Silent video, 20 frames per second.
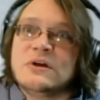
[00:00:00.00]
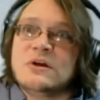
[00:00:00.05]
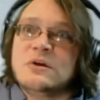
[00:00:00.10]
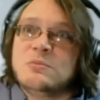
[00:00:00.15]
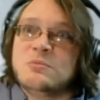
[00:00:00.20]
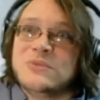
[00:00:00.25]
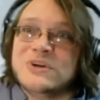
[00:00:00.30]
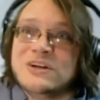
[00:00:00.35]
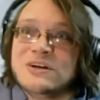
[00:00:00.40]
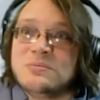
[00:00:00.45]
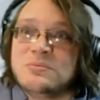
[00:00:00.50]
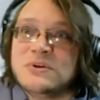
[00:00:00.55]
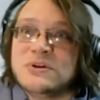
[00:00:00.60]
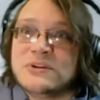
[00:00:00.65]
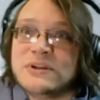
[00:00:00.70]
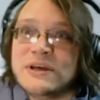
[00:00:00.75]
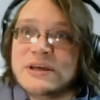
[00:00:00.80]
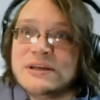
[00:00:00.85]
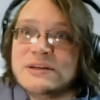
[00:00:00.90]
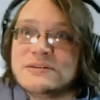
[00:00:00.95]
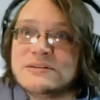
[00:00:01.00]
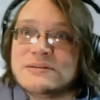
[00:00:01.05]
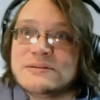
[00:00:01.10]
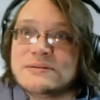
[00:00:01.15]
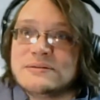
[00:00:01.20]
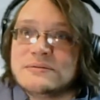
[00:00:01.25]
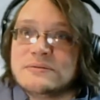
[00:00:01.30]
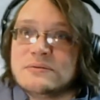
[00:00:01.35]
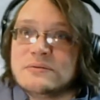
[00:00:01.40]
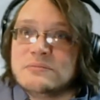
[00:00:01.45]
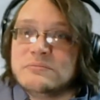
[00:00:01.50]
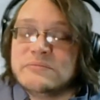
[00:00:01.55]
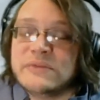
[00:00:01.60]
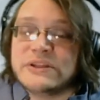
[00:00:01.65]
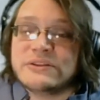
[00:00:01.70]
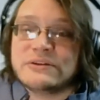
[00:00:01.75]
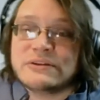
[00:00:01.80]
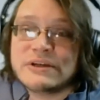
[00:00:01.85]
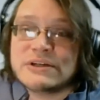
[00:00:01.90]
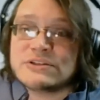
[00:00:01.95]
manipulate
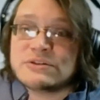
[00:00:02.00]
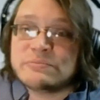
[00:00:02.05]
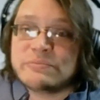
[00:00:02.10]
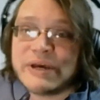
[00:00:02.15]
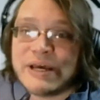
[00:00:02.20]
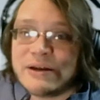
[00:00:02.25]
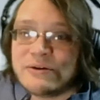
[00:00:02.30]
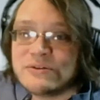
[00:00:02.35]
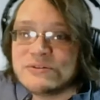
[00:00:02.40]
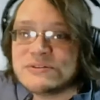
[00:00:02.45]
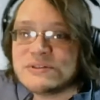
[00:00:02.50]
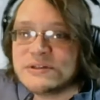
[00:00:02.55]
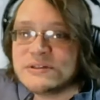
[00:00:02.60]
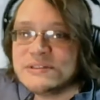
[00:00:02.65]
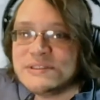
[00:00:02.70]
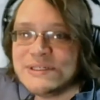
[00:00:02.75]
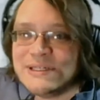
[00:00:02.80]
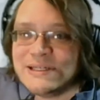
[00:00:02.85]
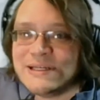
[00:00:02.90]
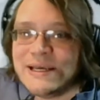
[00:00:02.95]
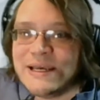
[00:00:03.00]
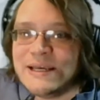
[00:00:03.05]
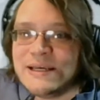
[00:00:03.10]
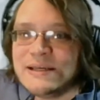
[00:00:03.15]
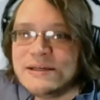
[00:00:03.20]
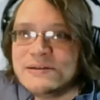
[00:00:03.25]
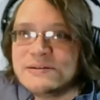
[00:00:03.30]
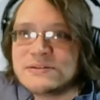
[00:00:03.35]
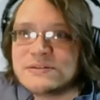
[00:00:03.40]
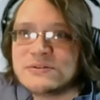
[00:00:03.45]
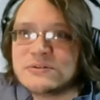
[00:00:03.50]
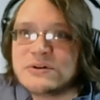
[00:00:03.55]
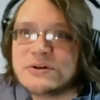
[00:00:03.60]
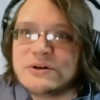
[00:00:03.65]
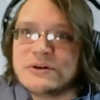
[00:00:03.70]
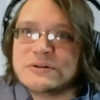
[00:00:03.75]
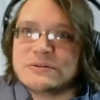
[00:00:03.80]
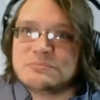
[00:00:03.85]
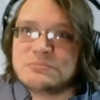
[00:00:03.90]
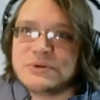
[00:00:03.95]
methylation patterns on DNA, so
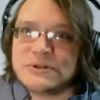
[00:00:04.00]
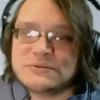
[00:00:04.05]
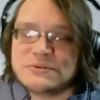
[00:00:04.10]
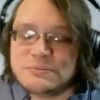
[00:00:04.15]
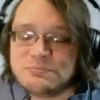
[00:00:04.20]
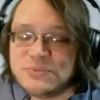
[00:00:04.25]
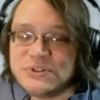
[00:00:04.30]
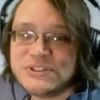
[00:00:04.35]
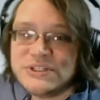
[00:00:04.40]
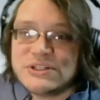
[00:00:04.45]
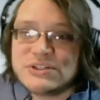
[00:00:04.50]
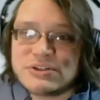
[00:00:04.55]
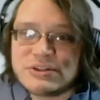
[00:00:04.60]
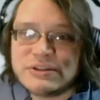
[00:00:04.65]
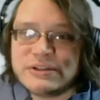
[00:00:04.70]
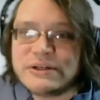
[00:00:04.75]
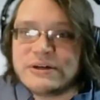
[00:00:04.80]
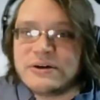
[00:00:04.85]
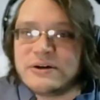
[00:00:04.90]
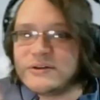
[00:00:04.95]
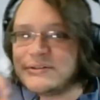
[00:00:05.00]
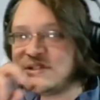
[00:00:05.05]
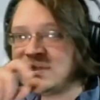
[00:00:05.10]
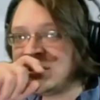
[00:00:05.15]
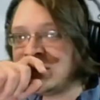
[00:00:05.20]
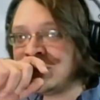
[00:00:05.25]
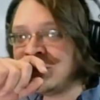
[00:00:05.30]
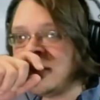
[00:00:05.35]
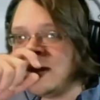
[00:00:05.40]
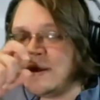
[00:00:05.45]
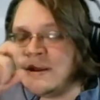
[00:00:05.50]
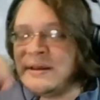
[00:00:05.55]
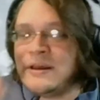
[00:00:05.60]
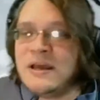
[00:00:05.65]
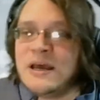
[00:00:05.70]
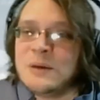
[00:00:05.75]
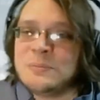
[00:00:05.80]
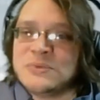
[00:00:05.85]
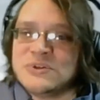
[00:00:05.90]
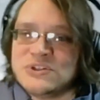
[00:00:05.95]
potentially causing
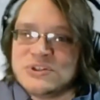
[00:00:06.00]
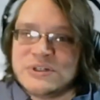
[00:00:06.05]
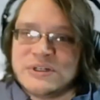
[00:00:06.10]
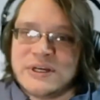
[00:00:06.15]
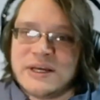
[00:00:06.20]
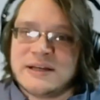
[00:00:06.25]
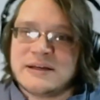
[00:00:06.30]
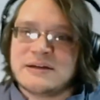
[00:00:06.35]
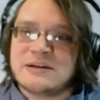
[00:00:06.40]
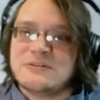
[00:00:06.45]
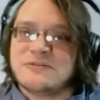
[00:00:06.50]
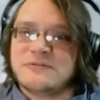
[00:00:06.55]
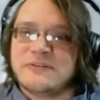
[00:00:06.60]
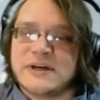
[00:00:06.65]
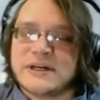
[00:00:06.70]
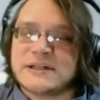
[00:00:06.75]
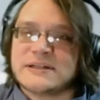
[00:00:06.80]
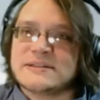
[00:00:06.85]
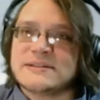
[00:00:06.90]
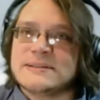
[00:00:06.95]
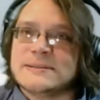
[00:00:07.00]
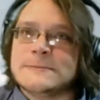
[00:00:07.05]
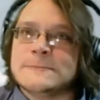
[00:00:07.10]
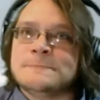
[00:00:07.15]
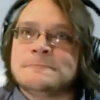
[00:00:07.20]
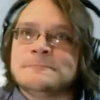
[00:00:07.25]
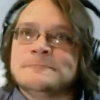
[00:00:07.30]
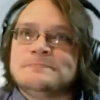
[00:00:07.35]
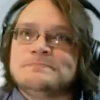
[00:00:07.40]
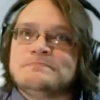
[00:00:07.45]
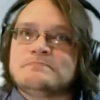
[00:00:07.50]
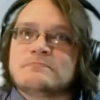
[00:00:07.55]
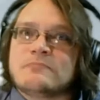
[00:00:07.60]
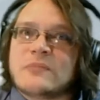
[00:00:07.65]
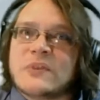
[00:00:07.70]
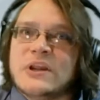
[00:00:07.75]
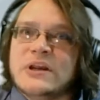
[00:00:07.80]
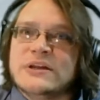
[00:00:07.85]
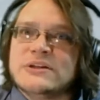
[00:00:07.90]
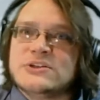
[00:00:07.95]
epigenetic effects
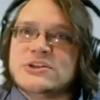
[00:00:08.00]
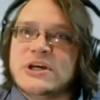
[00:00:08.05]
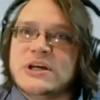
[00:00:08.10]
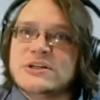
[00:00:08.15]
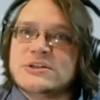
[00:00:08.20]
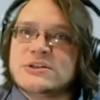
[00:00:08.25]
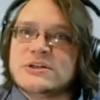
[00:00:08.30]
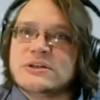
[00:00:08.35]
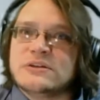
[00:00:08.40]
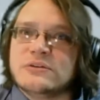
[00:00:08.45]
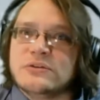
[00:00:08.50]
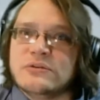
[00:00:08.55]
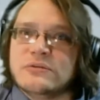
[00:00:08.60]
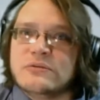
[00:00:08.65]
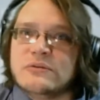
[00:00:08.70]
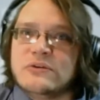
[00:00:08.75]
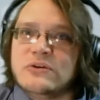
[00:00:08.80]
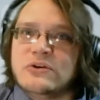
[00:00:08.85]
and changing,